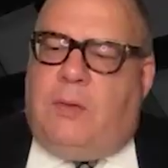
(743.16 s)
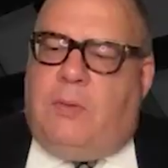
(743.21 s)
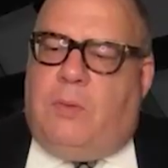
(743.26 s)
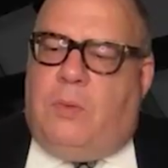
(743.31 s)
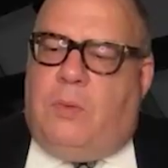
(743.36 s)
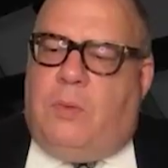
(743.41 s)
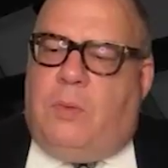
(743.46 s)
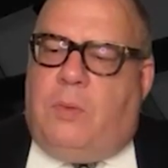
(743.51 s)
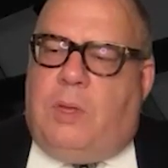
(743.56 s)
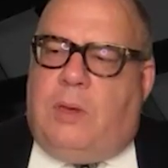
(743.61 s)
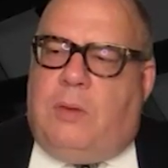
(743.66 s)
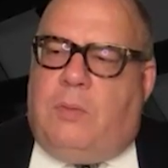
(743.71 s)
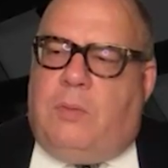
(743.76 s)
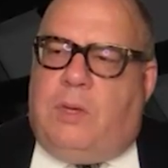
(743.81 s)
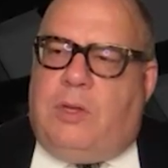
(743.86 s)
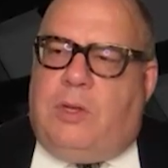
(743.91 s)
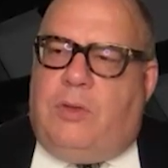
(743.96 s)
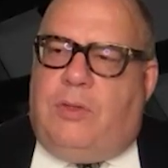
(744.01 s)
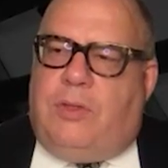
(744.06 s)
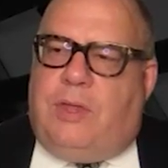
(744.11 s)

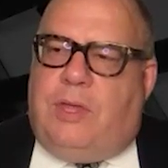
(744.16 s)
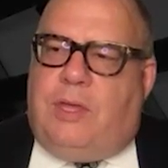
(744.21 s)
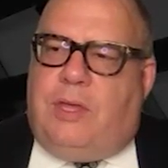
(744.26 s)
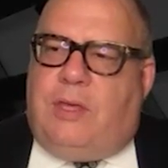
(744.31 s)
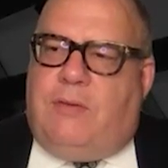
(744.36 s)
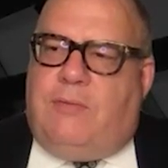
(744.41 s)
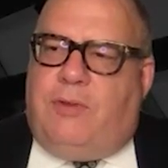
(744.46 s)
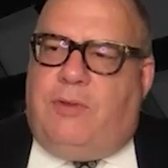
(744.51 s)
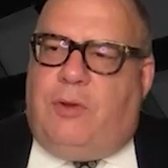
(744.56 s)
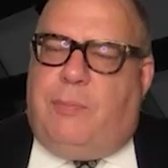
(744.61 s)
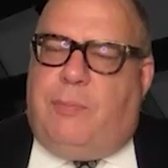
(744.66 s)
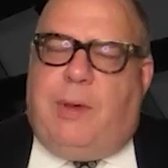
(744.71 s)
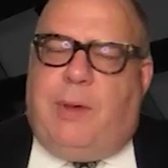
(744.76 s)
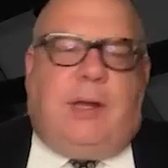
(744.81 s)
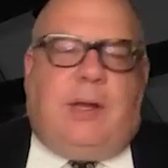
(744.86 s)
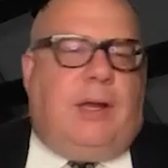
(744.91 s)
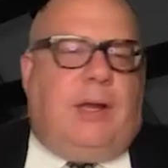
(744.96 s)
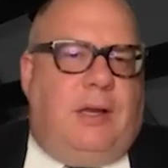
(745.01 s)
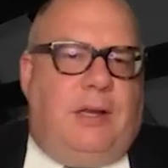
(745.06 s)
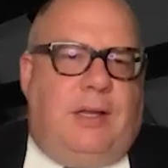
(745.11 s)
When you think of your
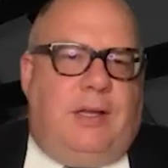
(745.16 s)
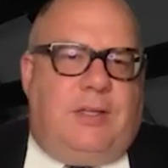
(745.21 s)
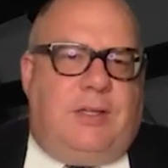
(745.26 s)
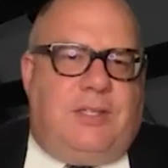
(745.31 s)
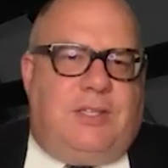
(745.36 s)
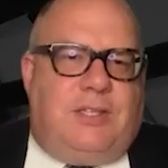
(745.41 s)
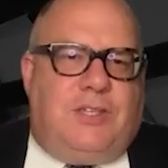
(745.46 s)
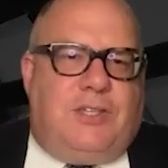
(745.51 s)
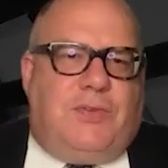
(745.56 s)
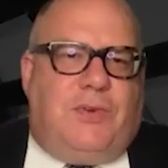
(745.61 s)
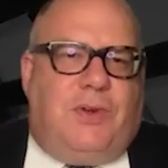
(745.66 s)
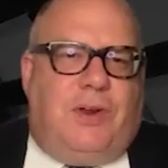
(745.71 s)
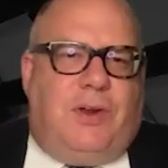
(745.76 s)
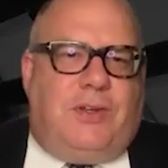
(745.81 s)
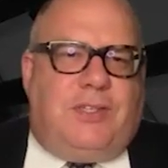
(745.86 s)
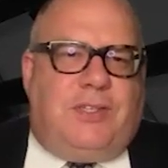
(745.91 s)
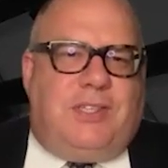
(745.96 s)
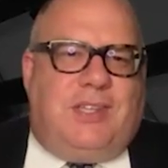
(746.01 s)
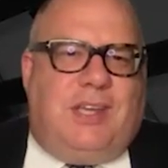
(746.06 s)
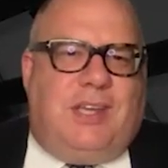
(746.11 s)
bucket list as far
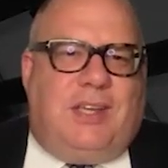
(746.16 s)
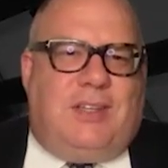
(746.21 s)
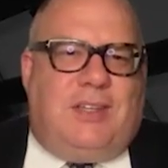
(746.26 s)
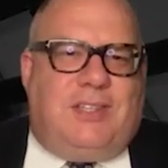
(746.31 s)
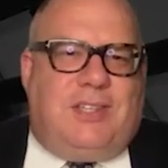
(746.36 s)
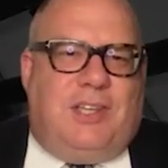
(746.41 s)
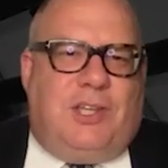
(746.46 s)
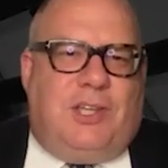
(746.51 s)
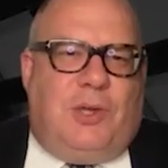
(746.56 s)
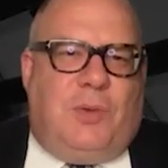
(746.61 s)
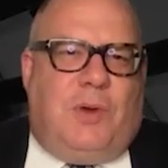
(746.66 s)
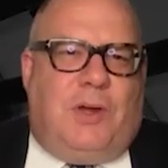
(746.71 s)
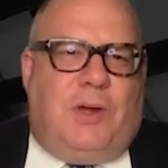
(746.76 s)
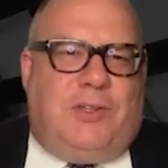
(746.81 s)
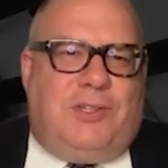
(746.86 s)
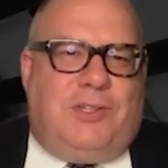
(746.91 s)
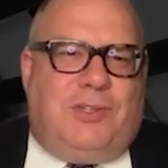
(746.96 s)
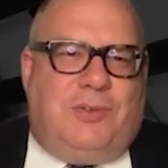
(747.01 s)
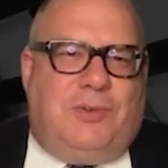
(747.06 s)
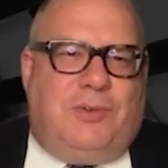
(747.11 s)
as things that you
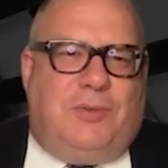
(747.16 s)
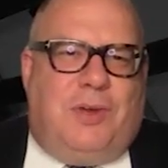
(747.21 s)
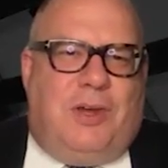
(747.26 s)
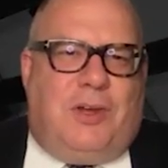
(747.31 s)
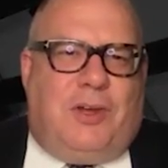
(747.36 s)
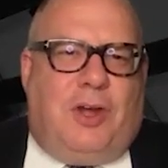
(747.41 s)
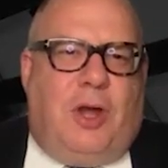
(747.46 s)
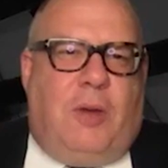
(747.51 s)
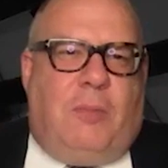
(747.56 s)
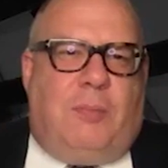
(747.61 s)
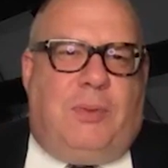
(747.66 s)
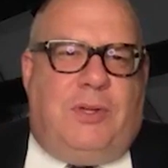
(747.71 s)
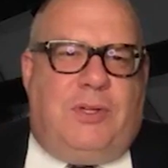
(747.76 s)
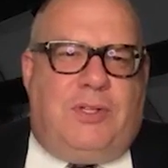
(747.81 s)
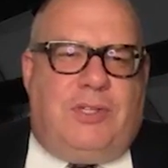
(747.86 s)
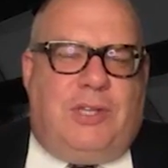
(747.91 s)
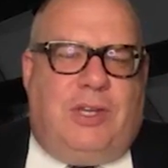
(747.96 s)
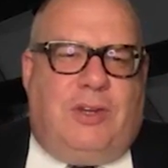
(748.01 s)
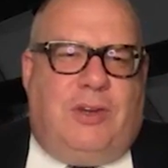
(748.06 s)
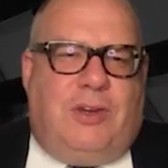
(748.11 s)
want to
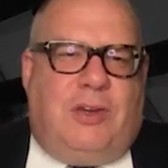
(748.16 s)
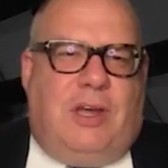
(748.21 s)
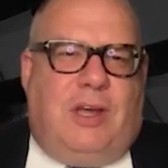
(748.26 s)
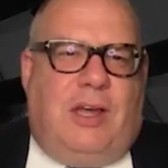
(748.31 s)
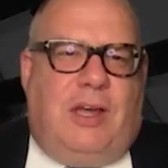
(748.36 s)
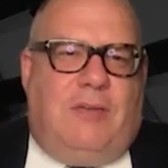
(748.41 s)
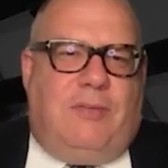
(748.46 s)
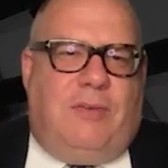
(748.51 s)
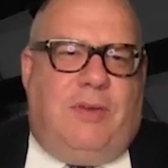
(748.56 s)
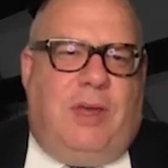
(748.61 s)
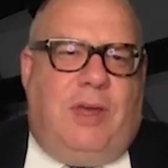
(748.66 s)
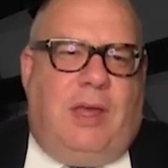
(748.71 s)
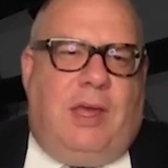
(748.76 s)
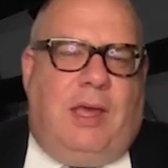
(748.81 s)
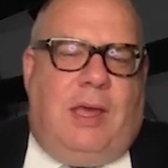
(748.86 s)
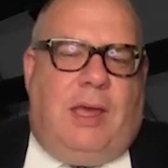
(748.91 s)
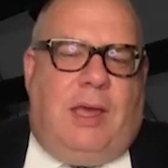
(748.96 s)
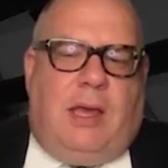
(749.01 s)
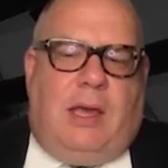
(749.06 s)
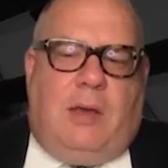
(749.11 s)
accomplish in your life,
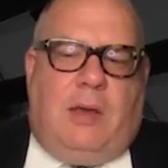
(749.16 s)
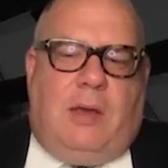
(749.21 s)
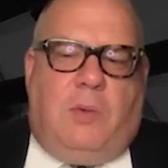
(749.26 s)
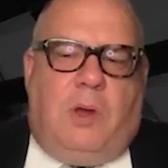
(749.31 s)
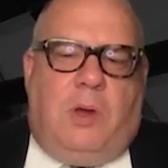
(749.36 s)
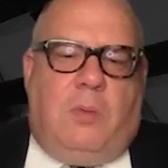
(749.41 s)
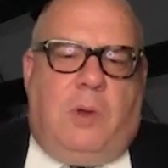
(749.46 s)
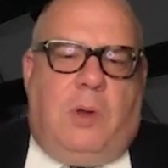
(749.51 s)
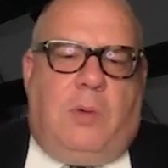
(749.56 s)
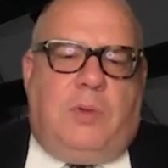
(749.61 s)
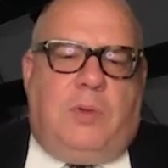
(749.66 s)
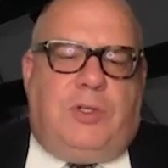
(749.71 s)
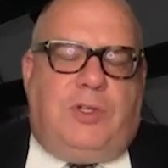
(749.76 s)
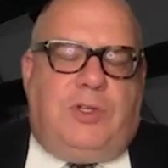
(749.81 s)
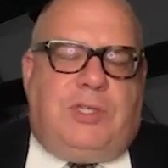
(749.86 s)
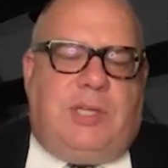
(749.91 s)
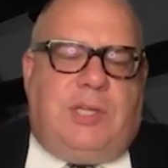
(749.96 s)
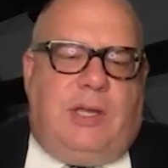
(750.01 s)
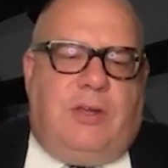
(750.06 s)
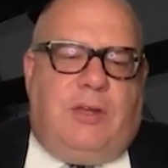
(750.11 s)
what would you
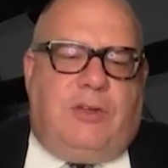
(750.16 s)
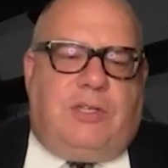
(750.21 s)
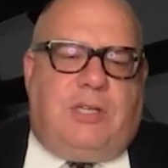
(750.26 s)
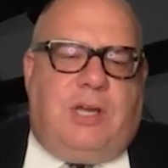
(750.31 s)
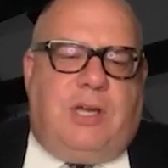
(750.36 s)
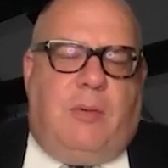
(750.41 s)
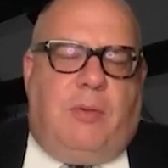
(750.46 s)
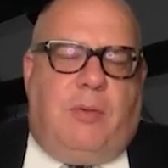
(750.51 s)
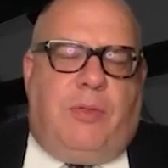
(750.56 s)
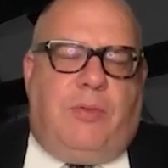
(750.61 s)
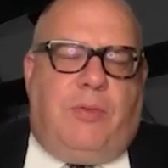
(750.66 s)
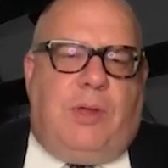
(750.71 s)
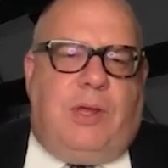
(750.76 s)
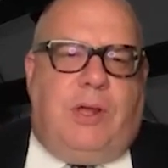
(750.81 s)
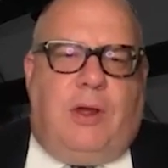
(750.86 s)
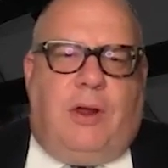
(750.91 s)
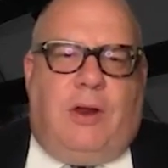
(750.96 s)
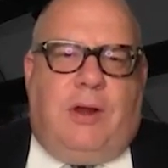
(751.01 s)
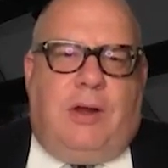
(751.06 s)
say your top three are?